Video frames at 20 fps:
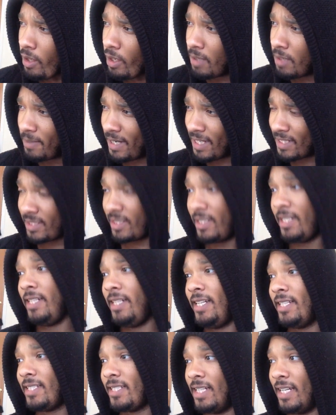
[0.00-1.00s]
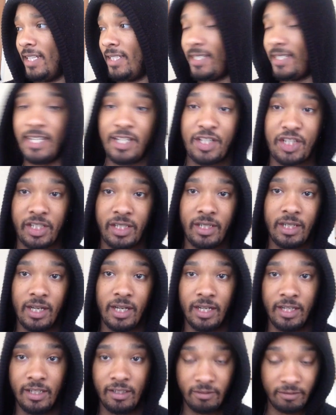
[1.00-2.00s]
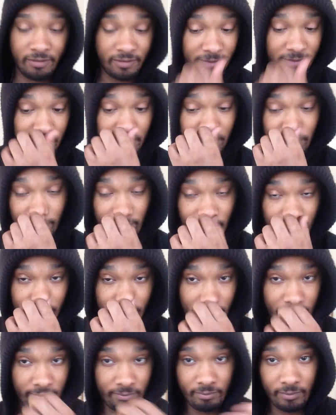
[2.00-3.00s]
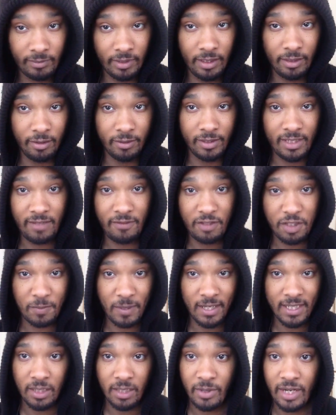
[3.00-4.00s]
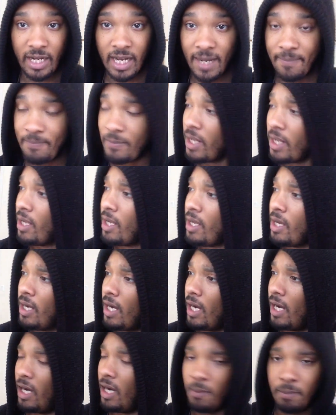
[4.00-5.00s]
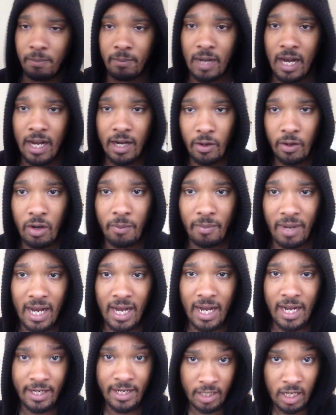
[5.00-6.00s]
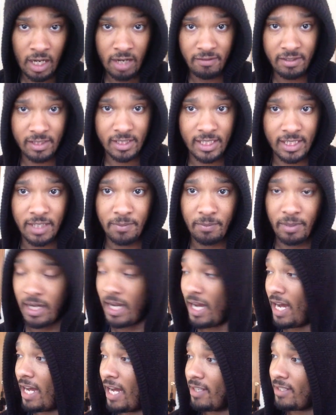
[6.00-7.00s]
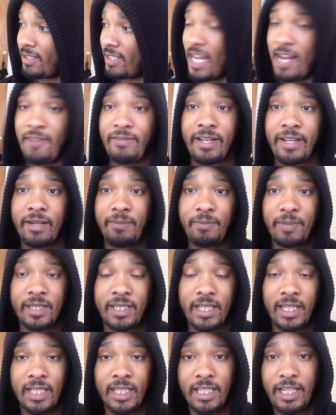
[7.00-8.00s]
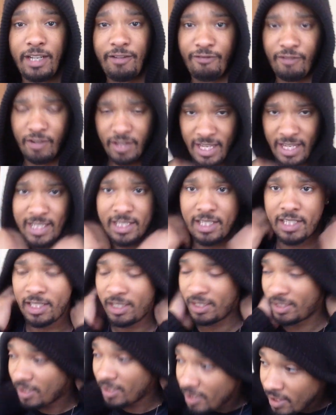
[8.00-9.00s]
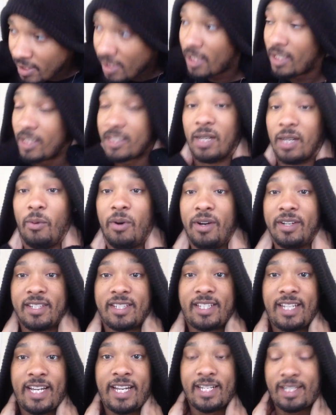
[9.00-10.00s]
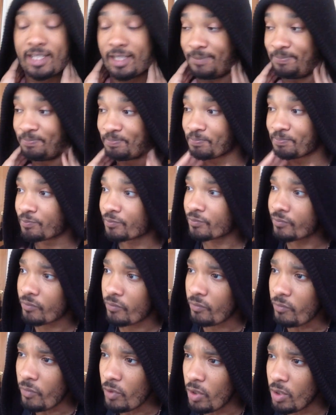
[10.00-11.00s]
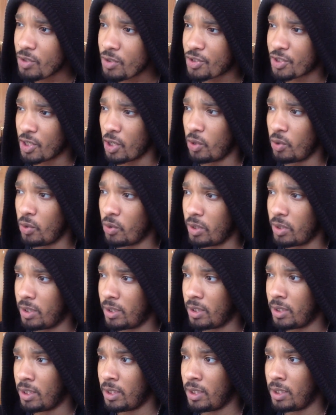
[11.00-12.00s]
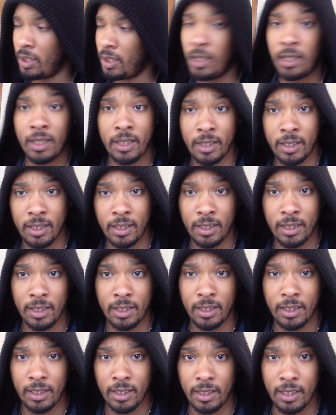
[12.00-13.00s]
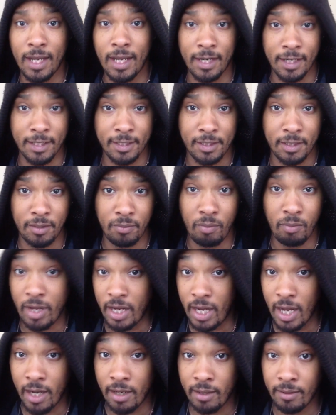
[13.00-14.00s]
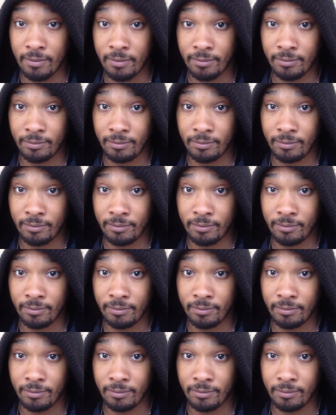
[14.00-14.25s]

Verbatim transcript: I'm guessing it's an extension of the little TV spot that we got. Um, I know I'm behind, obviously, but I saved it particularly for this so I wanted to see it. So let us begin.